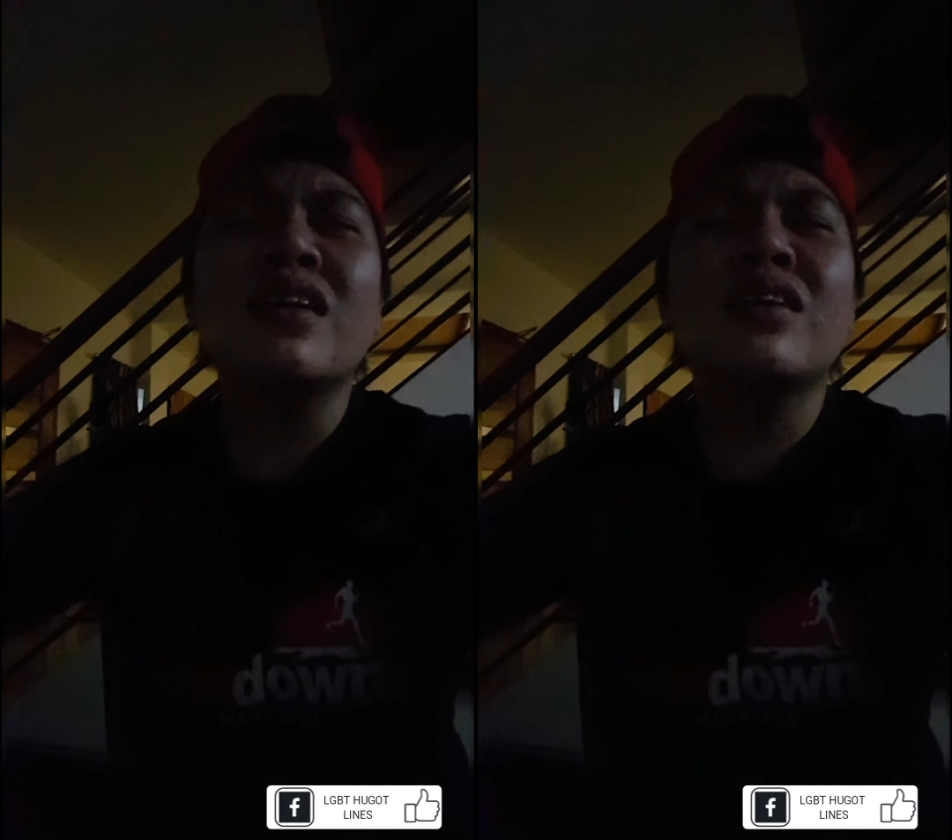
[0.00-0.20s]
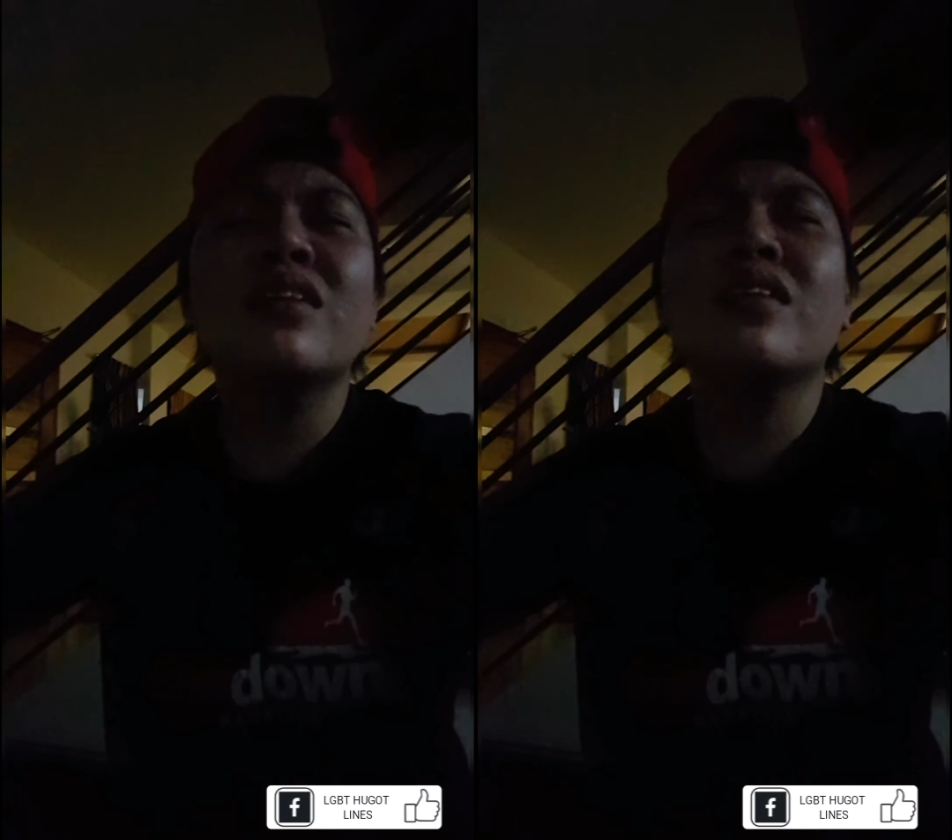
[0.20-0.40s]

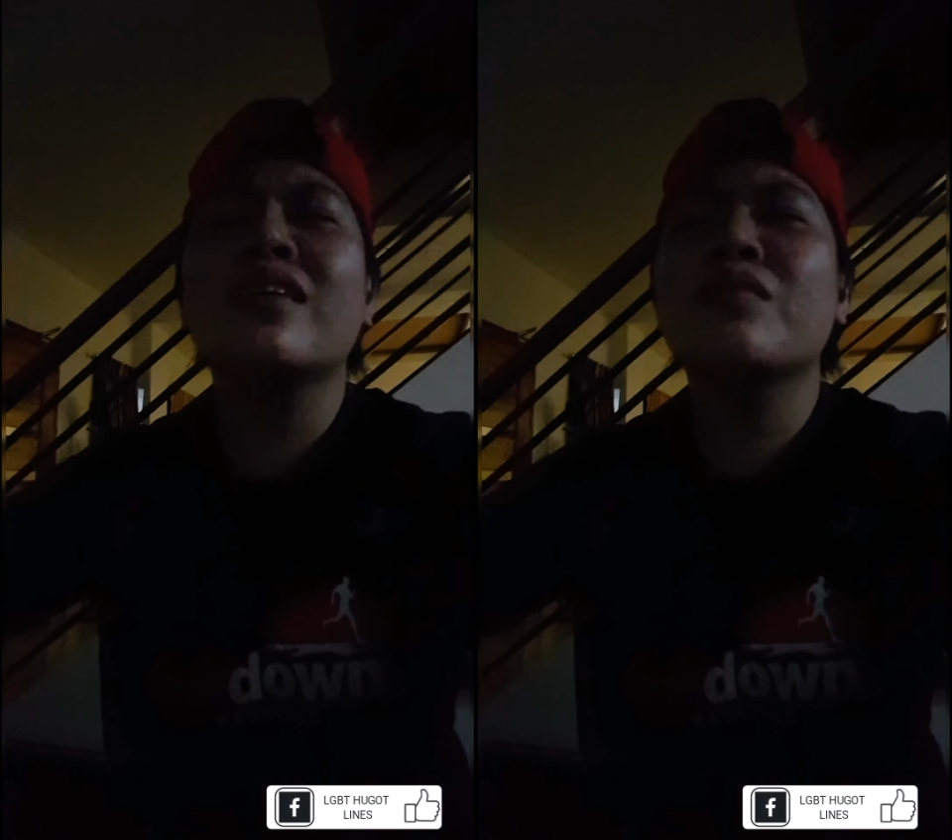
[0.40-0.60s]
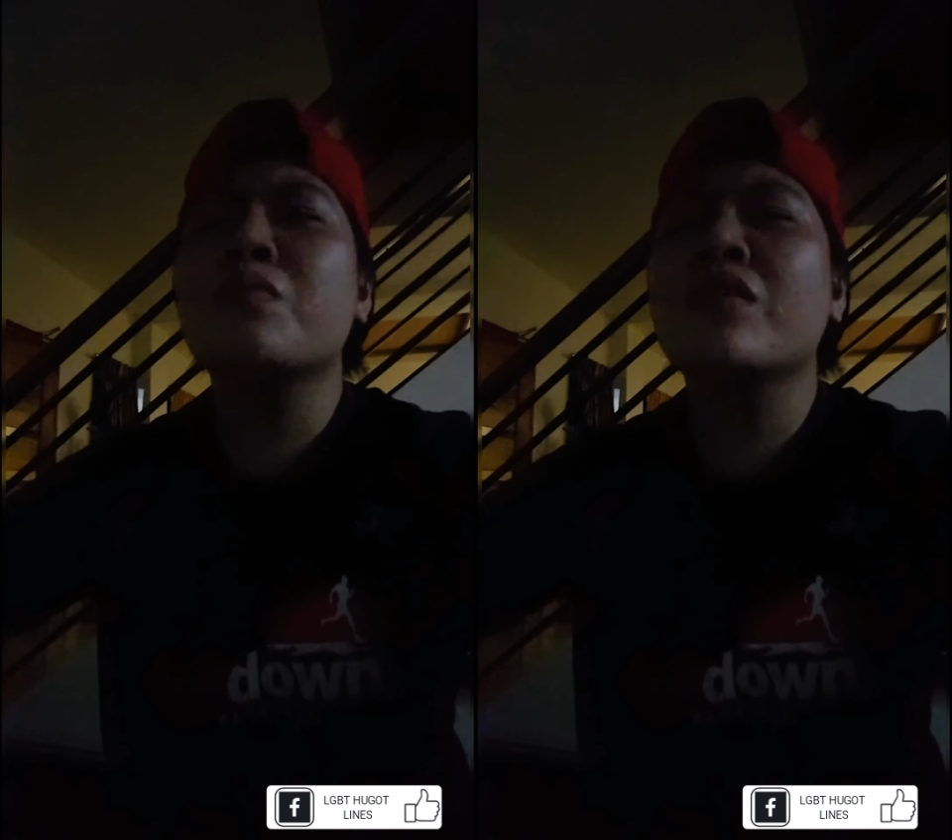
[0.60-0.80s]
I
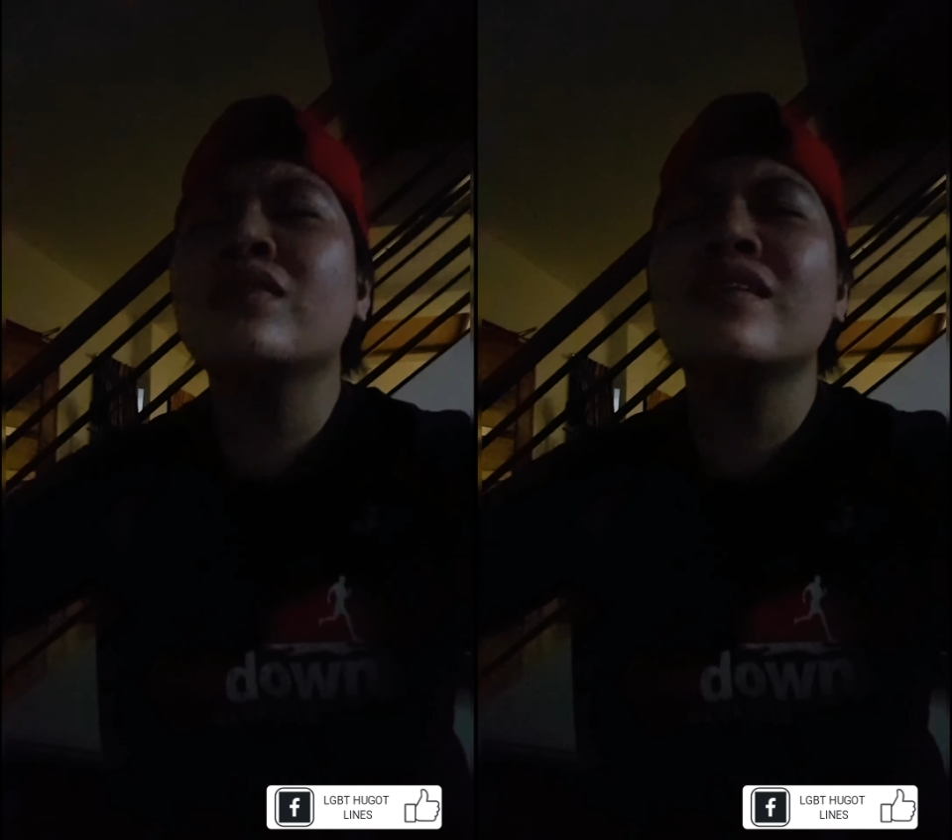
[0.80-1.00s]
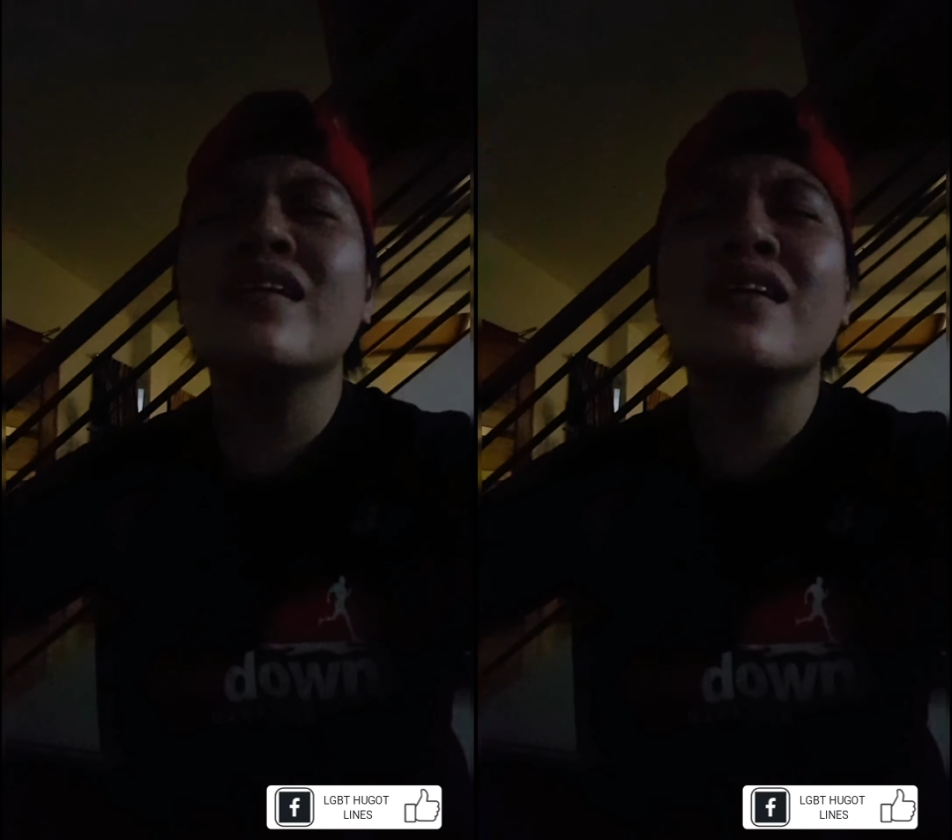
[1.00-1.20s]
let my
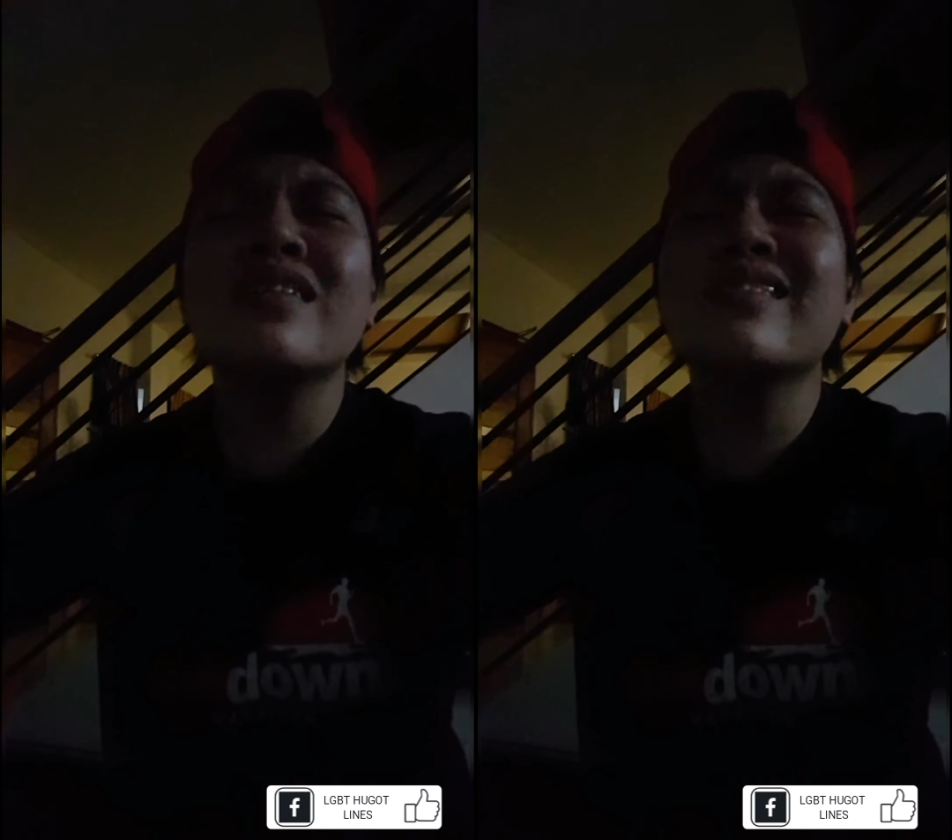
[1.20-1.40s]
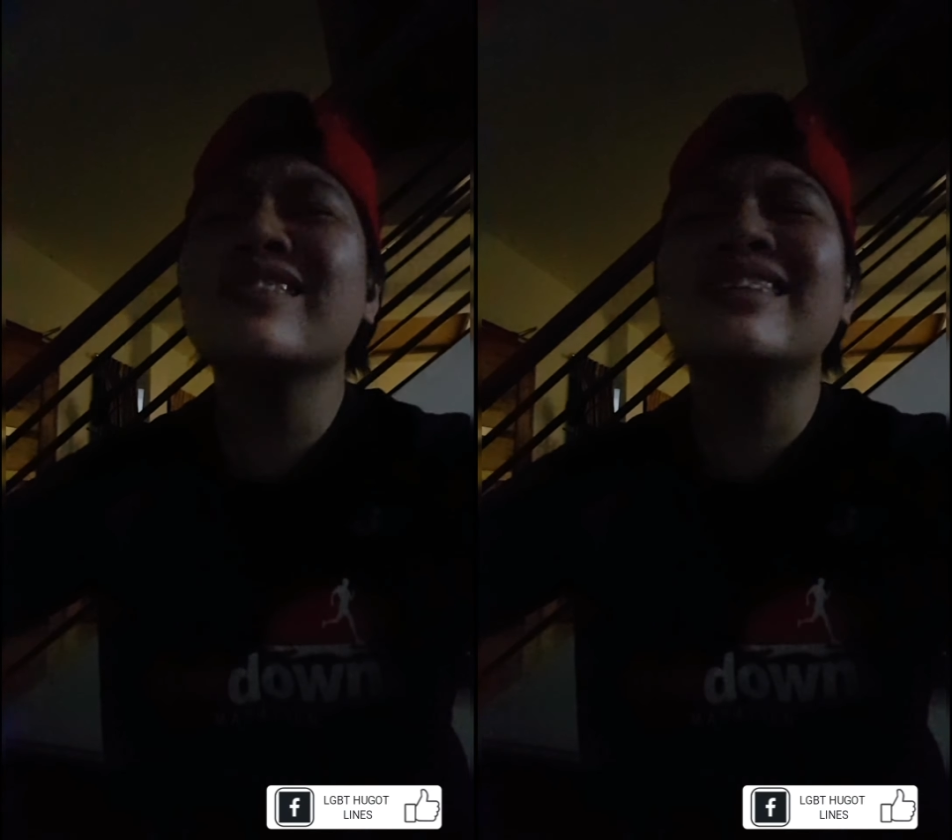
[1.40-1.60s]

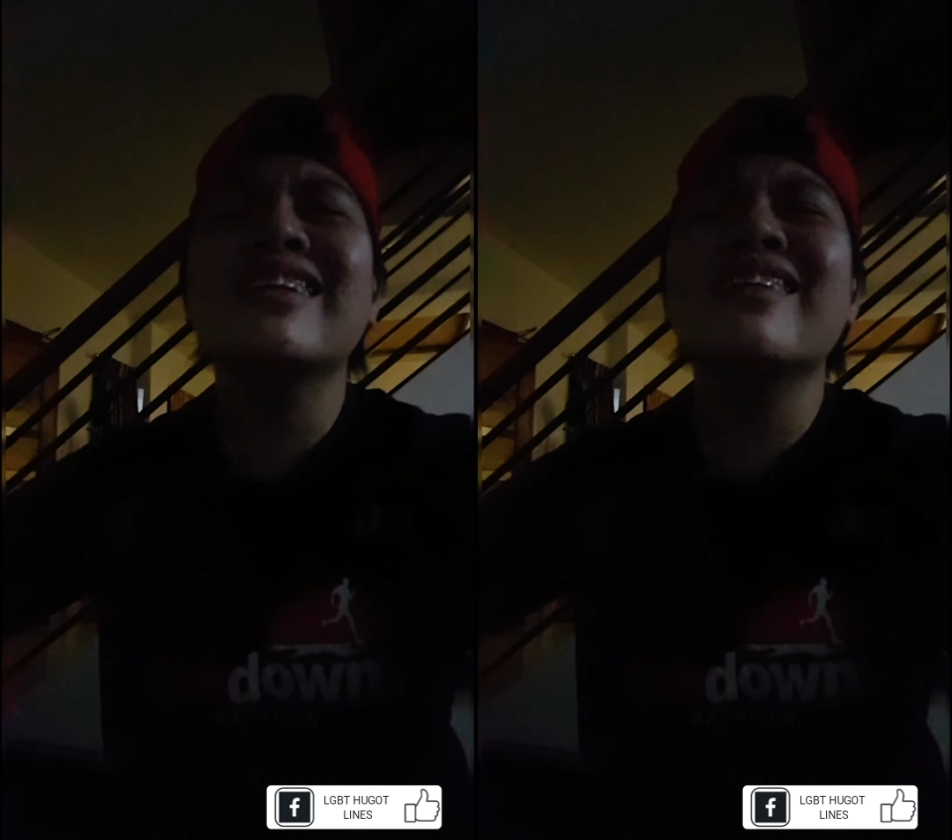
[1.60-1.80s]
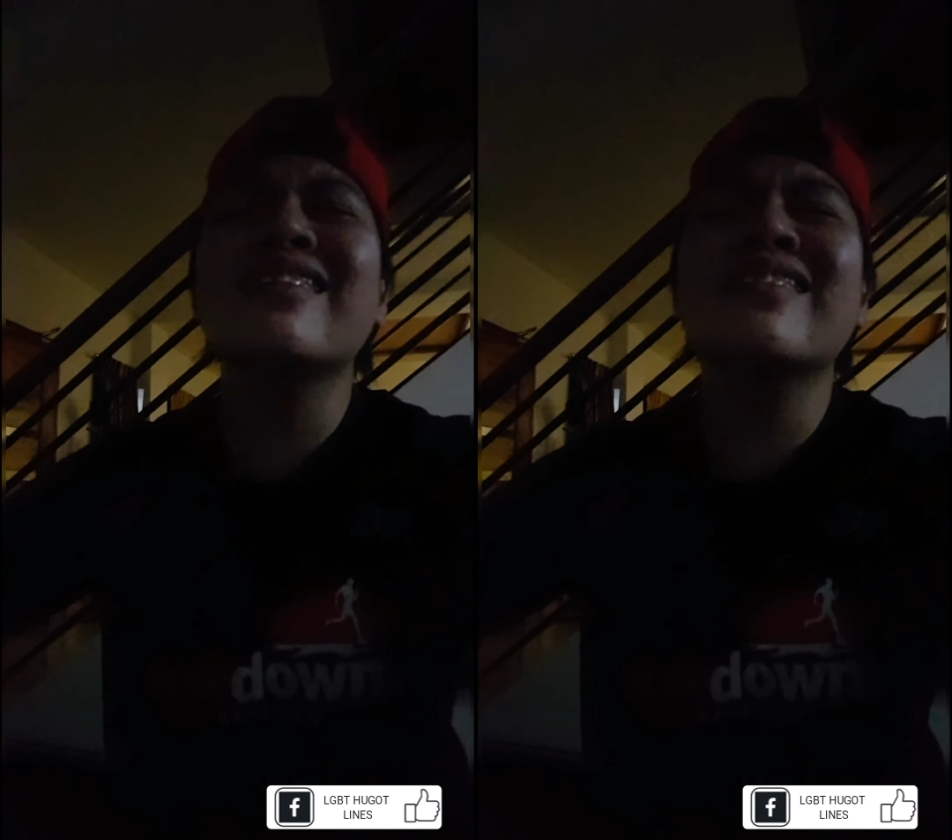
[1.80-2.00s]
guard
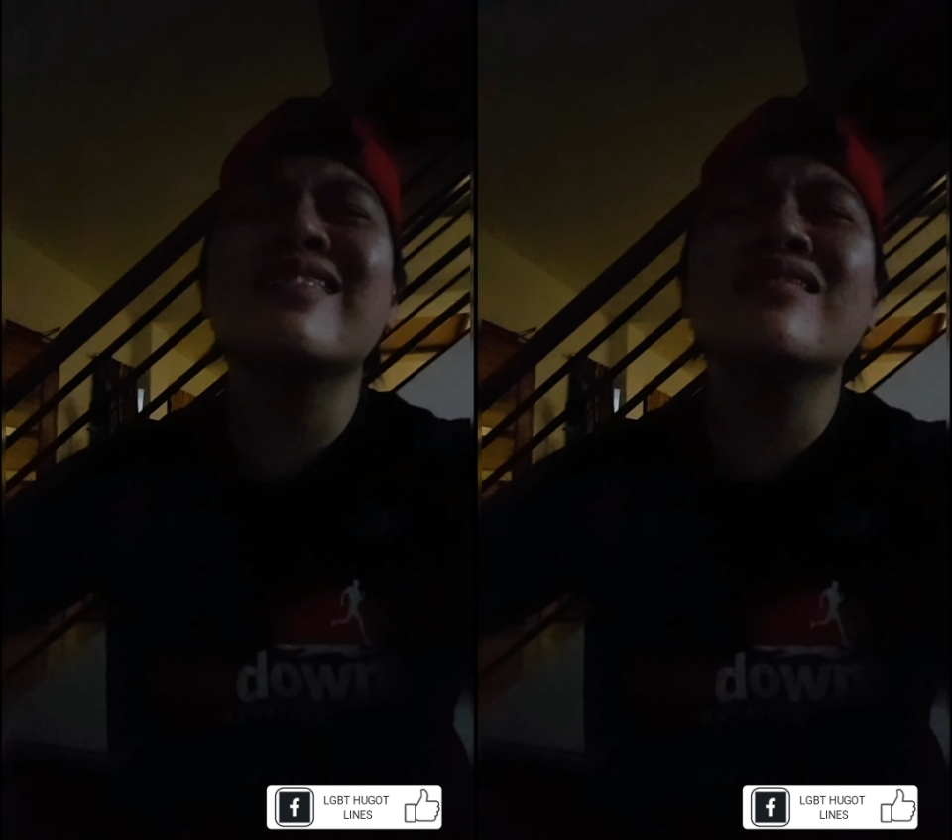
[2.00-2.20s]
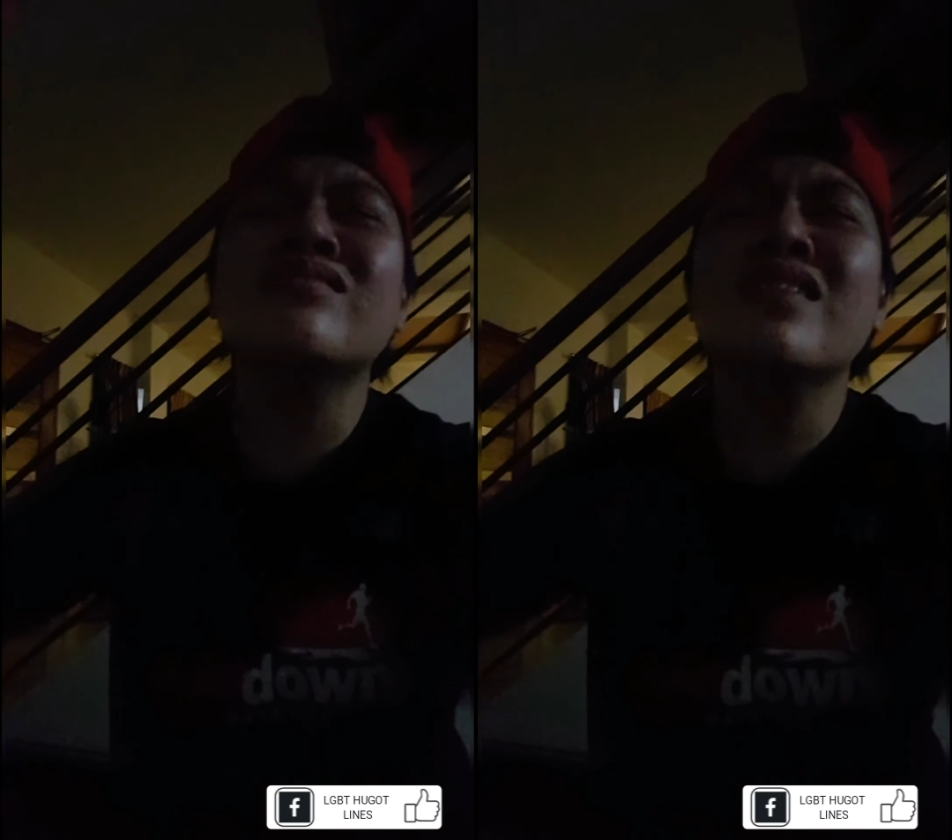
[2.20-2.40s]

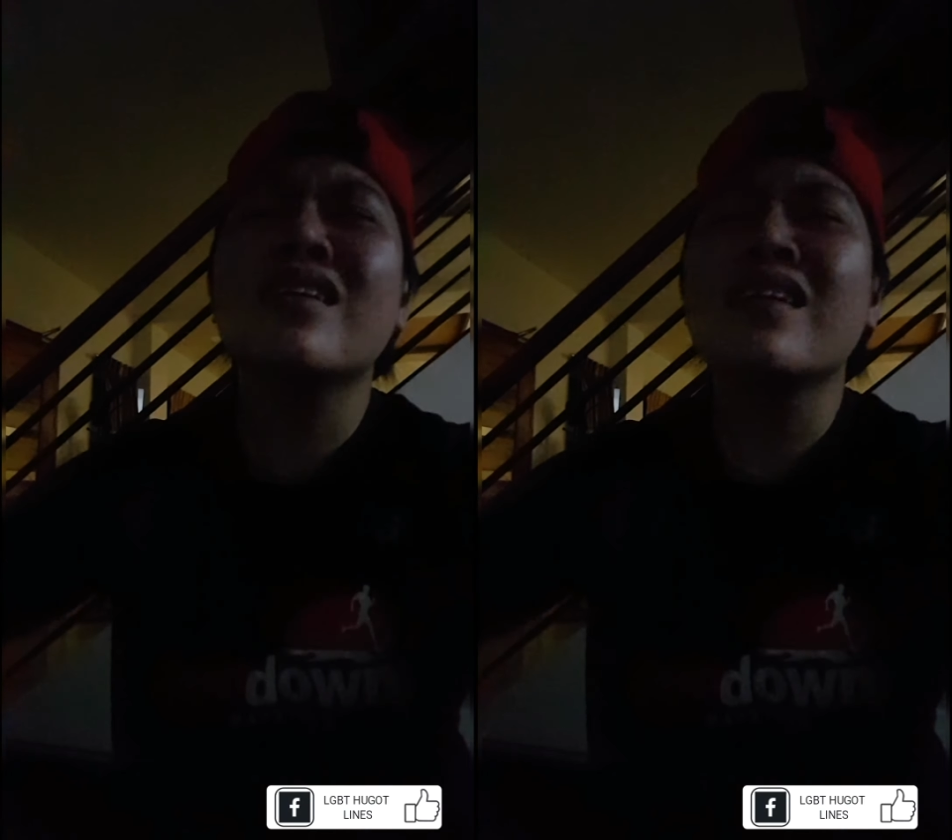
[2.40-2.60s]
down,